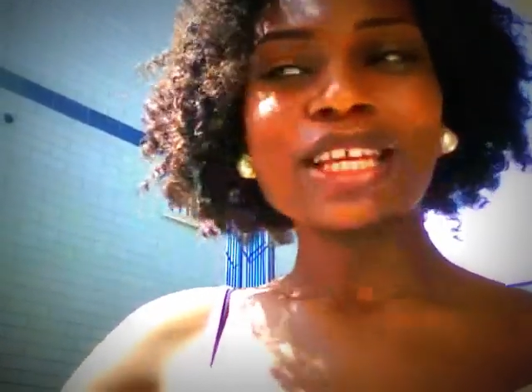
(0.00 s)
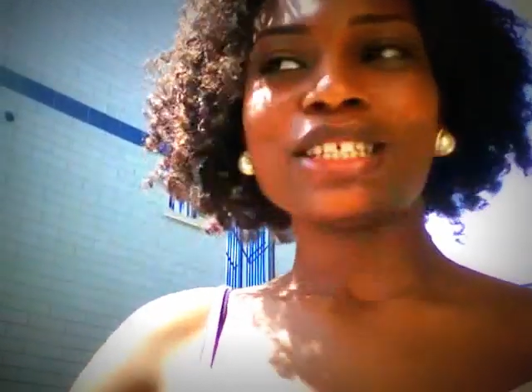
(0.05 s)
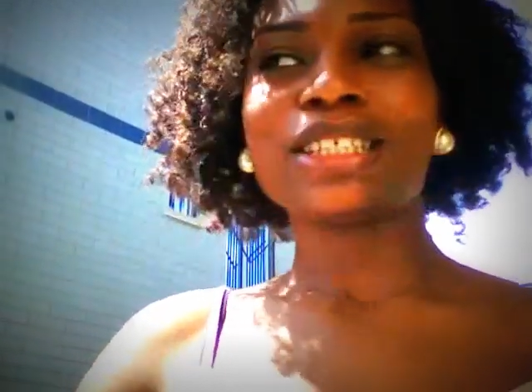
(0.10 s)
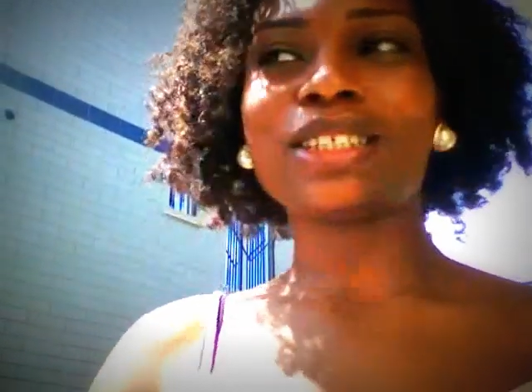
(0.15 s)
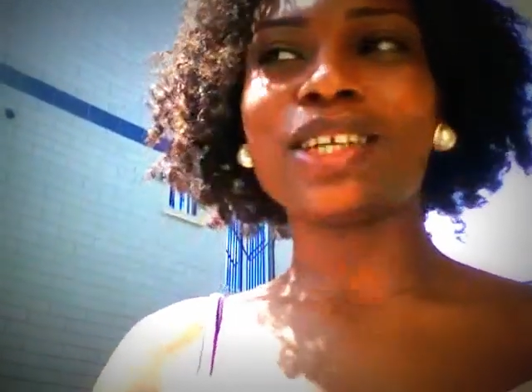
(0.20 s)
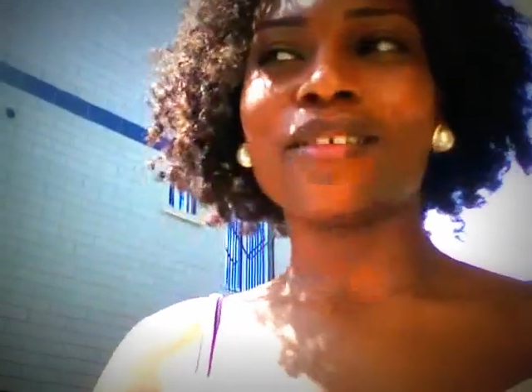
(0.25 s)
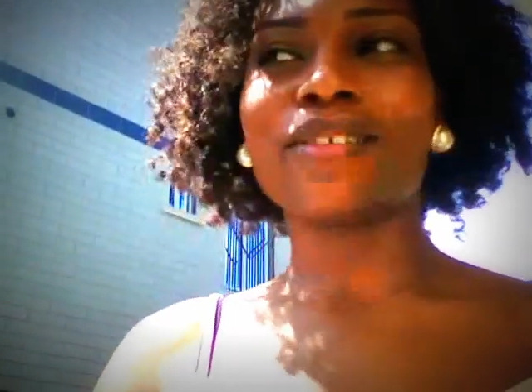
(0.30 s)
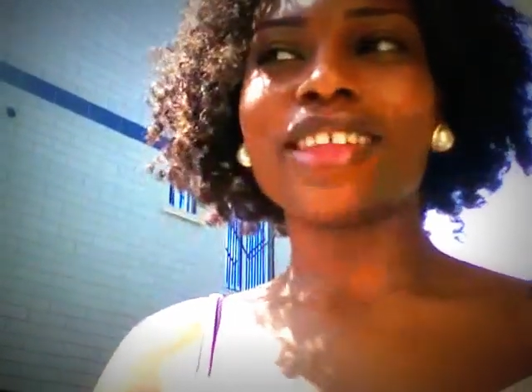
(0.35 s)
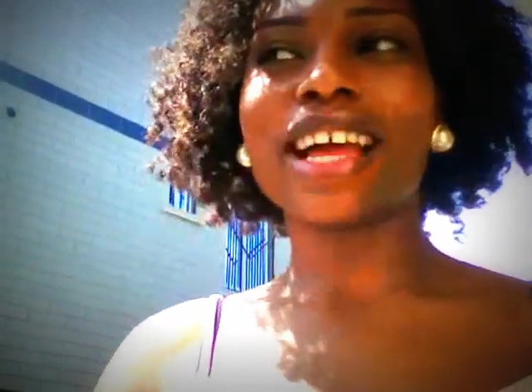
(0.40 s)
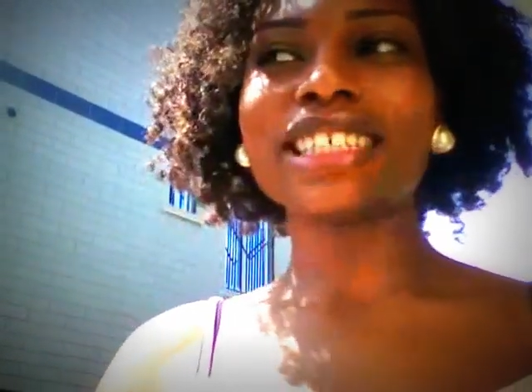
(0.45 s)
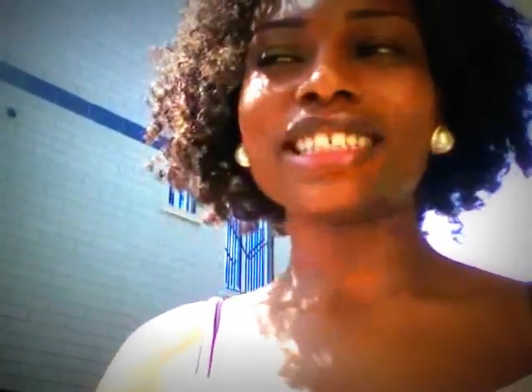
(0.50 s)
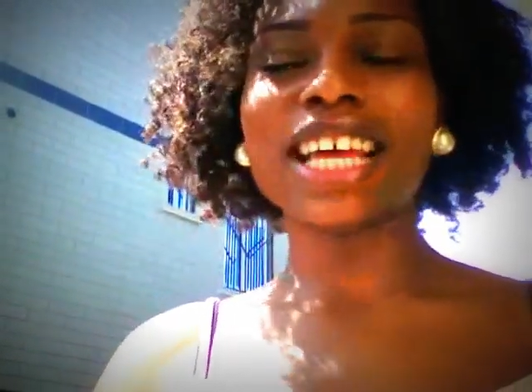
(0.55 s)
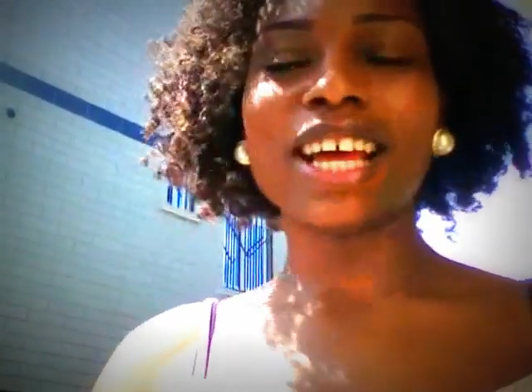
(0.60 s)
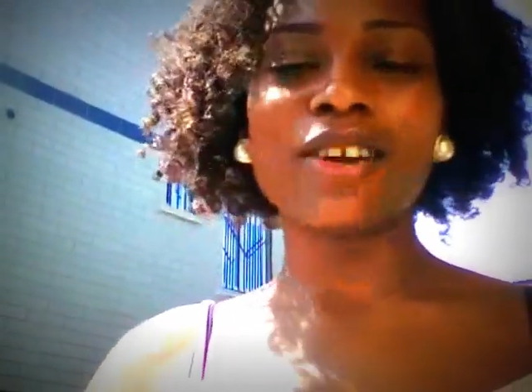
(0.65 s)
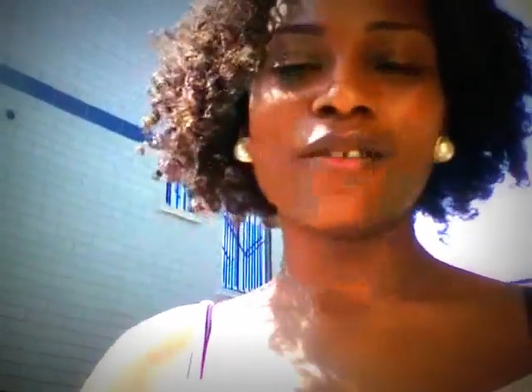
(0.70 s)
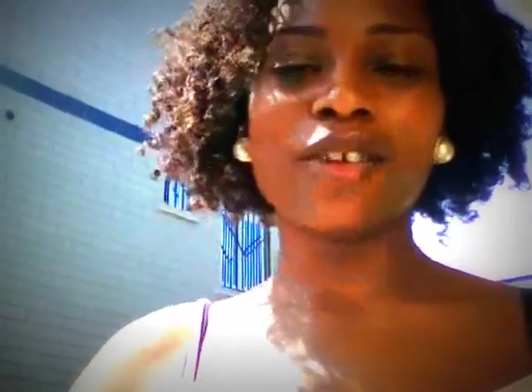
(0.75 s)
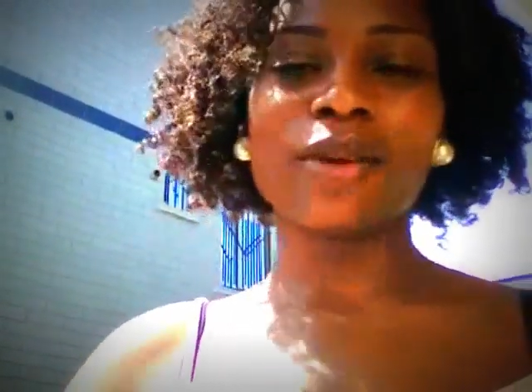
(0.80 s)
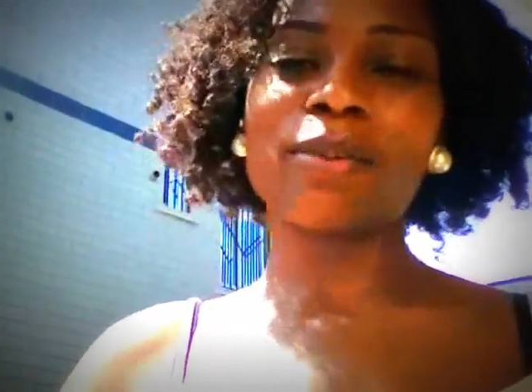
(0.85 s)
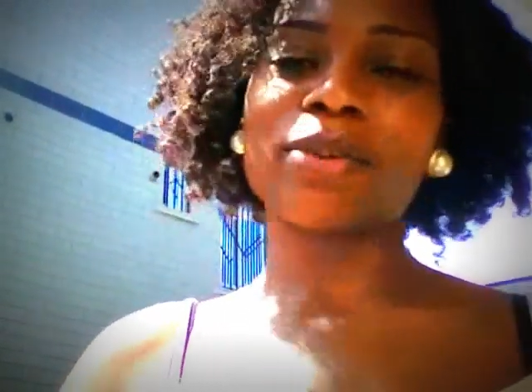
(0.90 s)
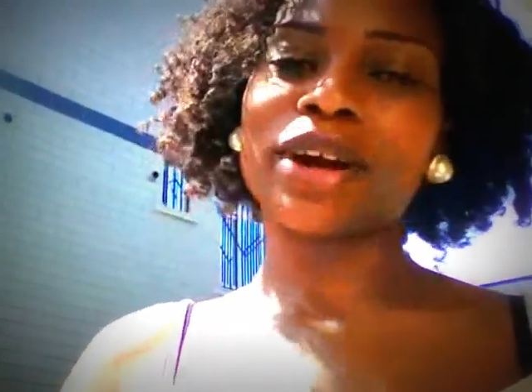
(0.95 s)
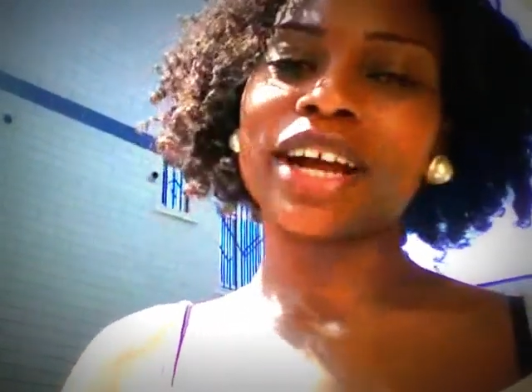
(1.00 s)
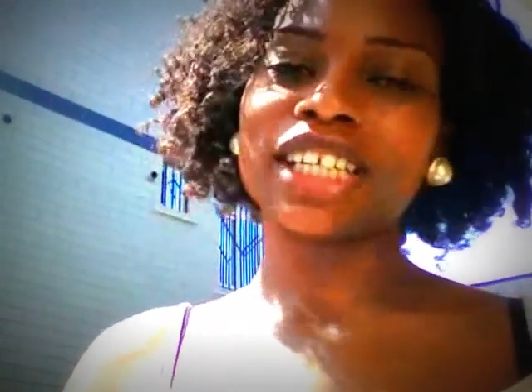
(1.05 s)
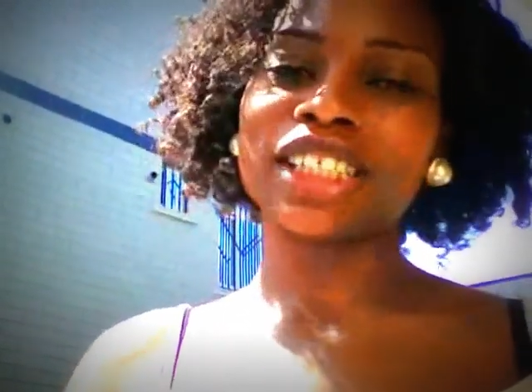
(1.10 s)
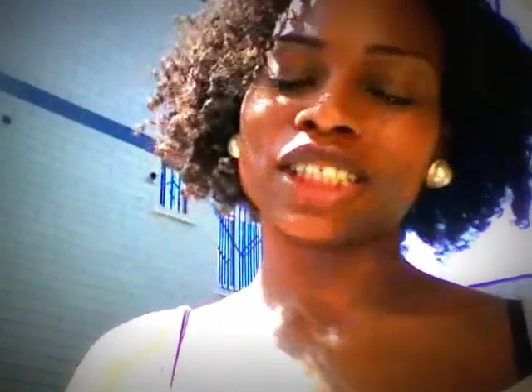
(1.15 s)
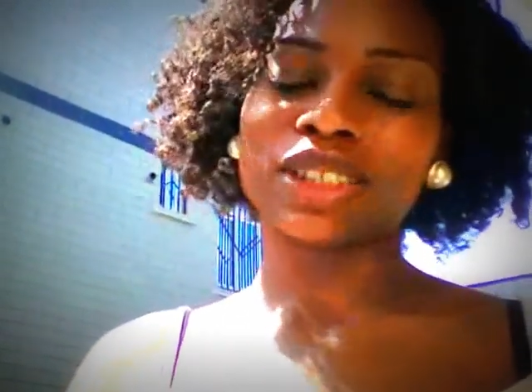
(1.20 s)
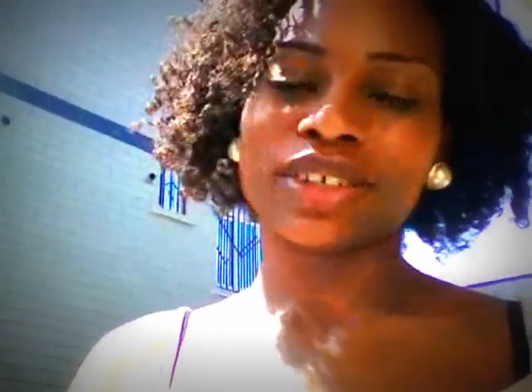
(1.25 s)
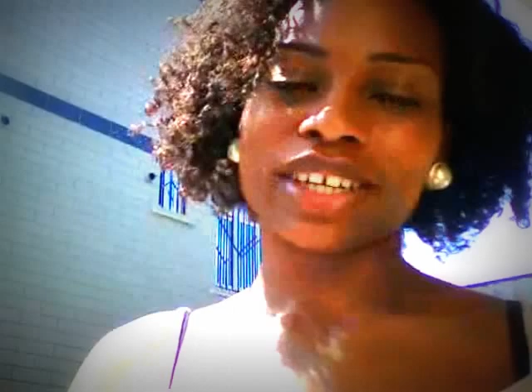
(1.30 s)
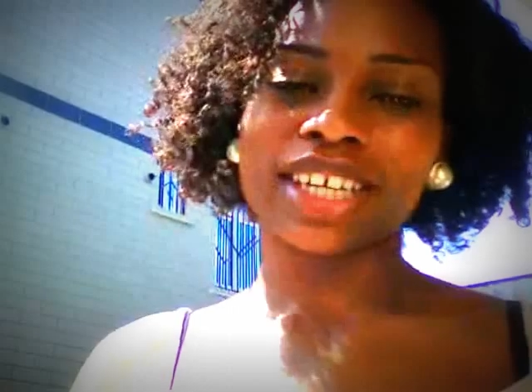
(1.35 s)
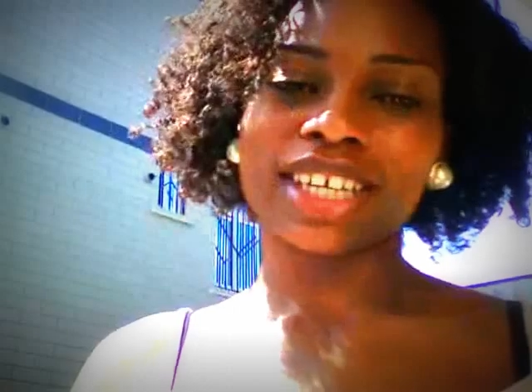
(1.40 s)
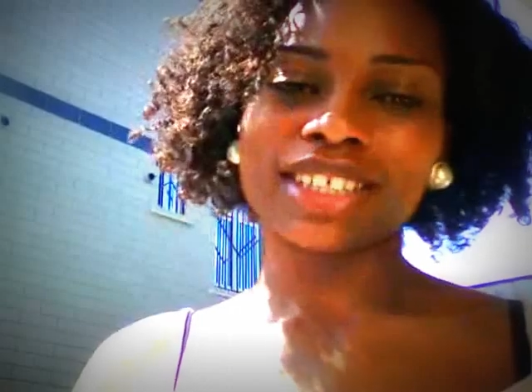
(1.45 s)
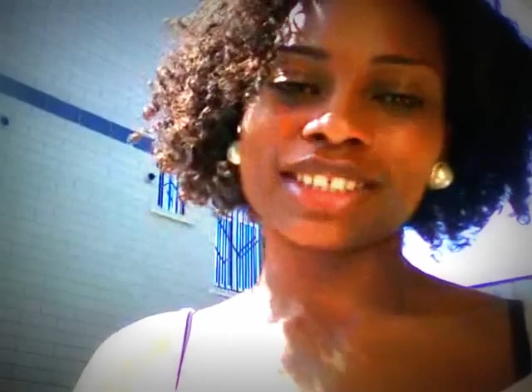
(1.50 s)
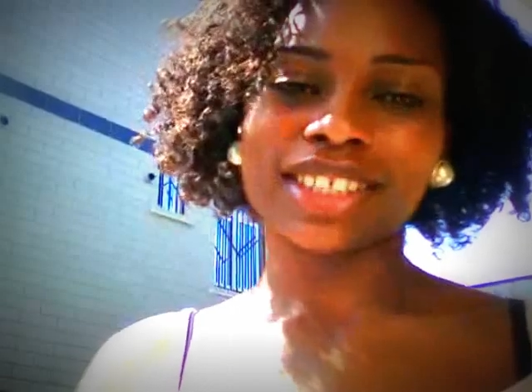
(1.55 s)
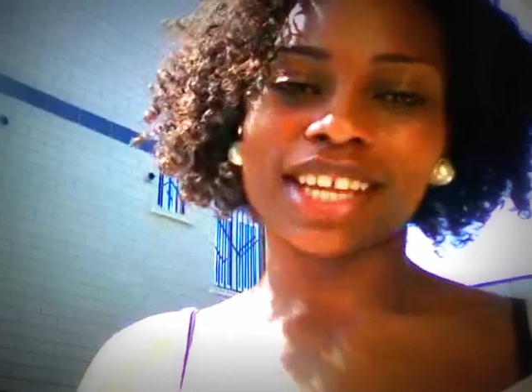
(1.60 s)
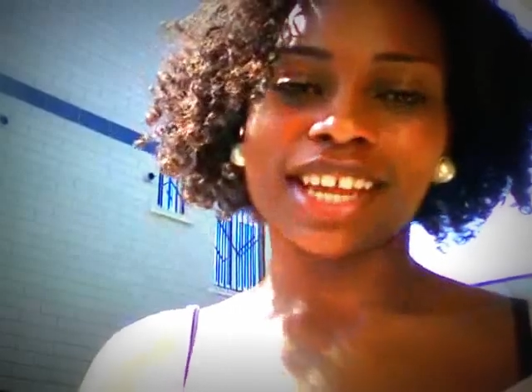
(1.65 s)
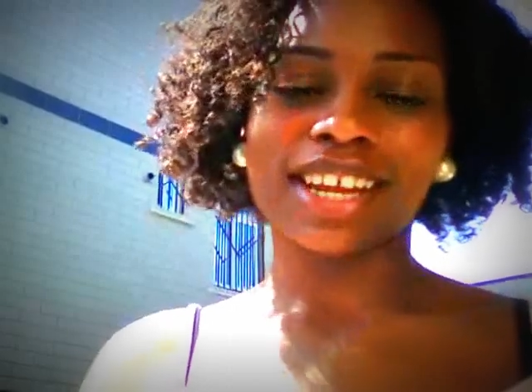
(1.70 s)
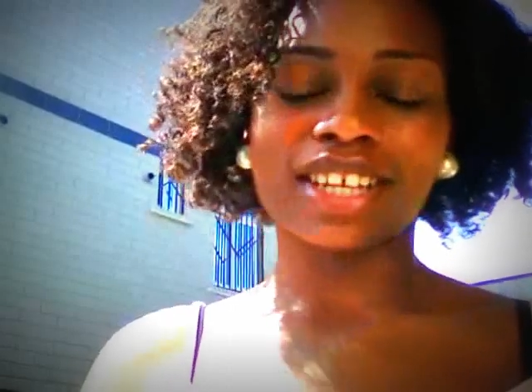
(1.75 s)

So if that's out of your price range